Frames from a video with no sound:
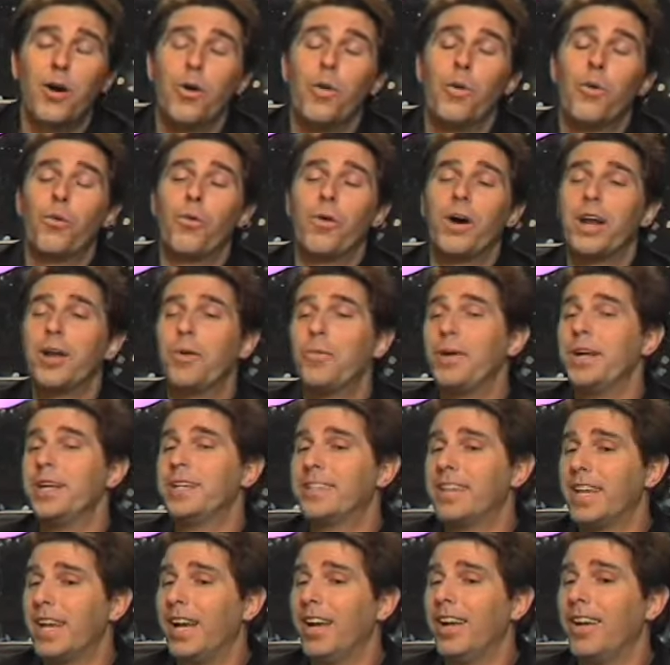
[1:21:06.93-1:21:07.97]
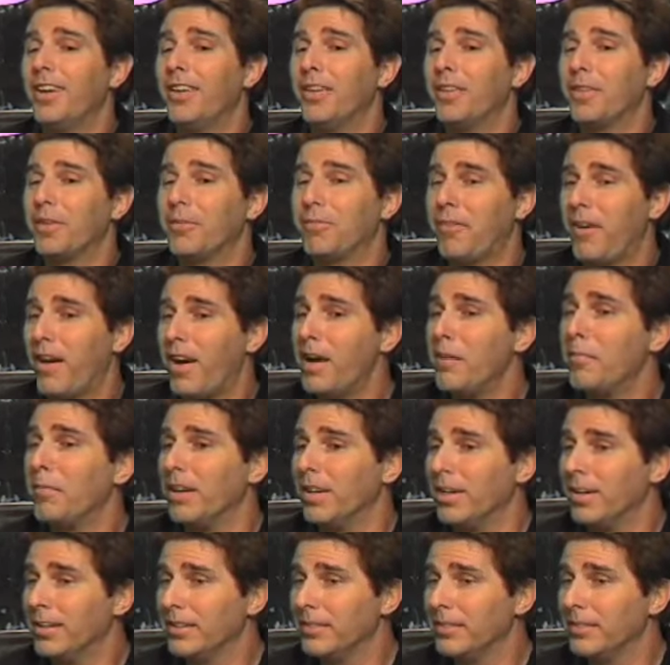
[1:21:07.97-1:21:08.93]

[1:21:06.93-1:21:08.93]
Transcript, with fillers: What do we tell the farmer?